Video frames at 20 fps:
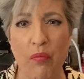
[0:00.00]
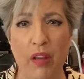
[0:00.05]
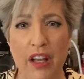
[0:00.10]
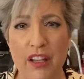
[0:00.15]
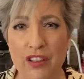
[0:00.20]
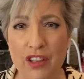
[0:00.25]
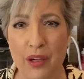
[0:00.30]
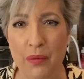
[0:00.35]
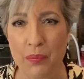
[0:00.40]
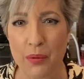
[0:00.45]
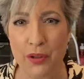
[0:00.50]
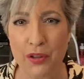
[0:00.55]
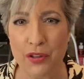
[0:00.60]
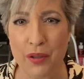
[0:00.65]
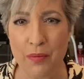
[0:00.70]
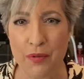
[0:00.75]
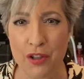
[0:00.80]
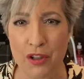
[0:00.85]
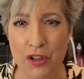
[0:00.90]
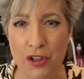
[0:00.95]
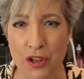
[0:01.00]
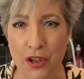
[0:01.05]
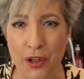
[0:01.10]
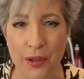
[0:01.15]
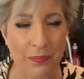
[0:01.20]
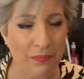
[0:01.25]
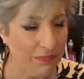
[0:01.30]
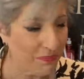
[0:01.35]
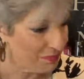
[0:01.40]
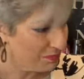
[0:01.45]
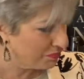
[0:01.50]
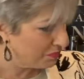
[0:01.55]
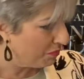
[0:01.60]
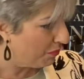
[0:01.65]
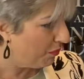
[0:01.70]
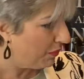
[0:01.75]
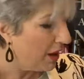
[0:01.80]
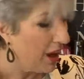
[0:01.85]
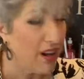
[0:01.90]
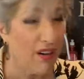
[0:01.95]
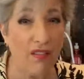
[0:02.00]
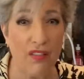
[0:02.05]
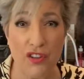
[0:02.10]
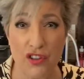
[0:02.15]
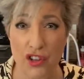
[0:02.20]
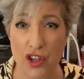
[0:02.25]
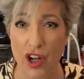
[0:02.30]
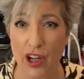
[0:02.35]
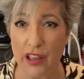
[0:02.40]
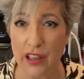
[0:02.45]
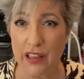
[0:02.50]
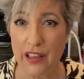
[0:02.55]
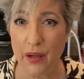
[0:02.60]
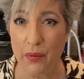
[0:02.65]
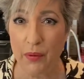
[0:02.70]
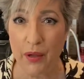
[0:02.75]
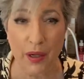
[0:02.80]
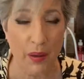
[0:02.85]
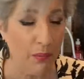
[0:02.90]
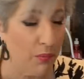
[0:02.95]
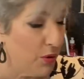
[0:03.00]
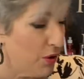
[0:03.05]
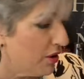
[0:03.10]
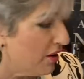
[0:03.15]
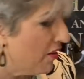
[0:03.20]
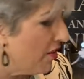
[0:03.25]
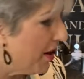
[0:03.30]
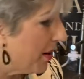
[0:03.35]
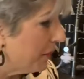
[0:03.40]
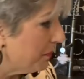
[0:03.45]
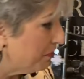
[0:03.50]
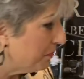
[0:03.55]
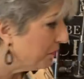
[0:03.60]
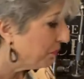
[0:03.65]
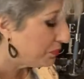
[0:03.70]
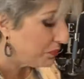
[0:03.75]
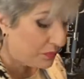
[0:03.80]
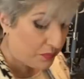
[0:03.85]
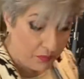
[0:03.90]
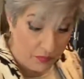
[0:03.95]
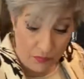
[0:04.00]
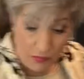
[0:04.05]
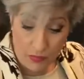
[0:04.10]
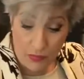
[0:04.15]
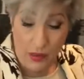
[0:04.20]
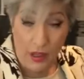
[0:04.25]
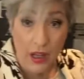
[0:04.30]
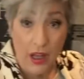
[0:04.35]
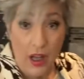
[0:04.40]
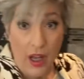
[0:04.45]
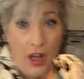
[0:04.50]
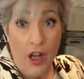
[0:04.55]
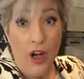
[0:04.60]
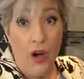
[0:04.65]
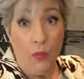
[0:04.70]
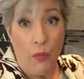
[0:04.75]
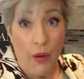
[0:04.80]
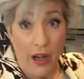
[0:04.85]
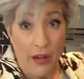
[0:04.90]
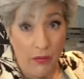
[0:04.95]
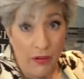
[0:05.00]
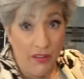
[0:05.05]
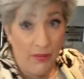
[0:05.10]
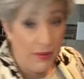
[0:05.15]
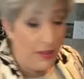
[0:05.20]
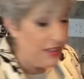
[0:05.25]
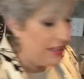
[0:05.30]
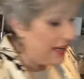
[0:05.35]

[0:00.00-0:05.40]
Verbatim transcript: it's gonna pull some of the sugar out of the chocolate that we're gonna put in there. While we've been